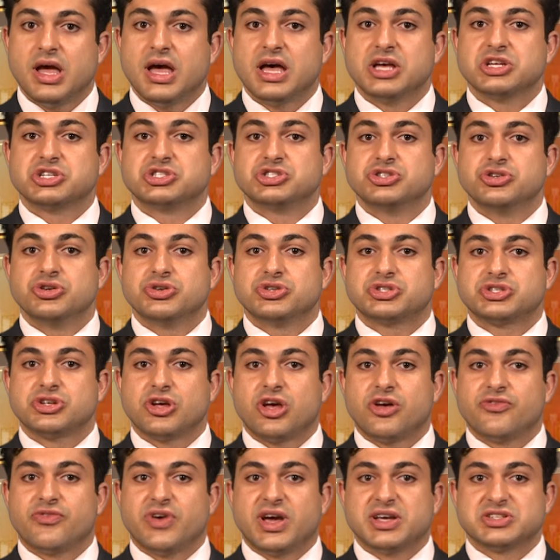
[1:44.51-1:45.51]
as new
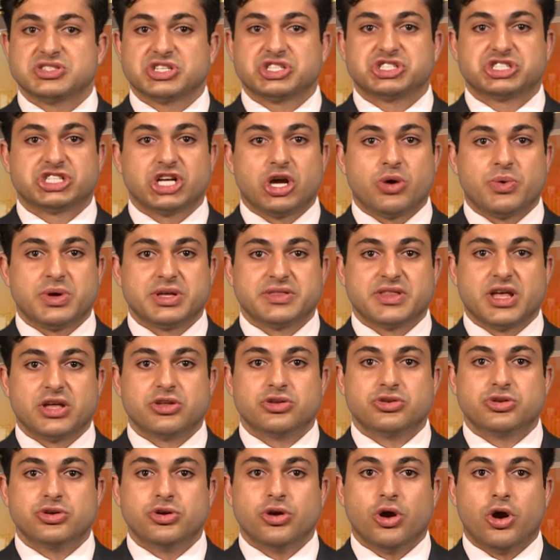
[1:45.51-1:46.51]
surveys are showing
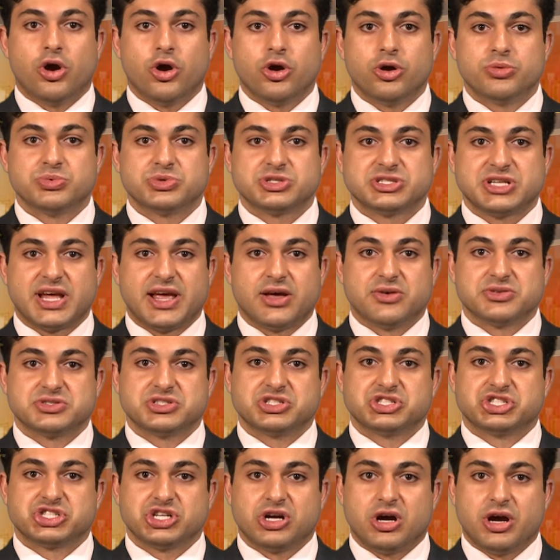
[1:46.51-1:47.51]
that new home sales
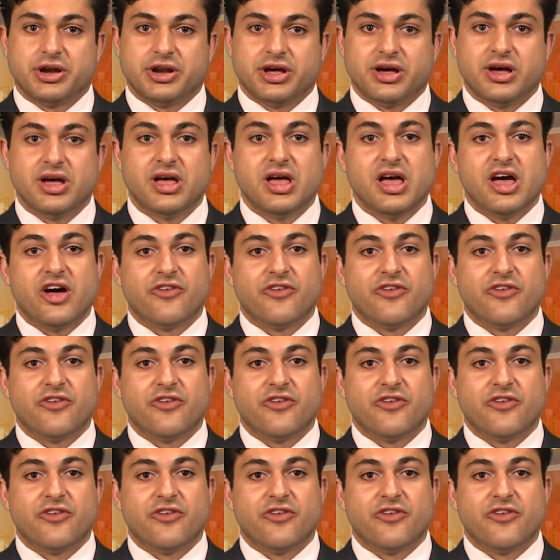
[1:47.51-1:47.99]
in China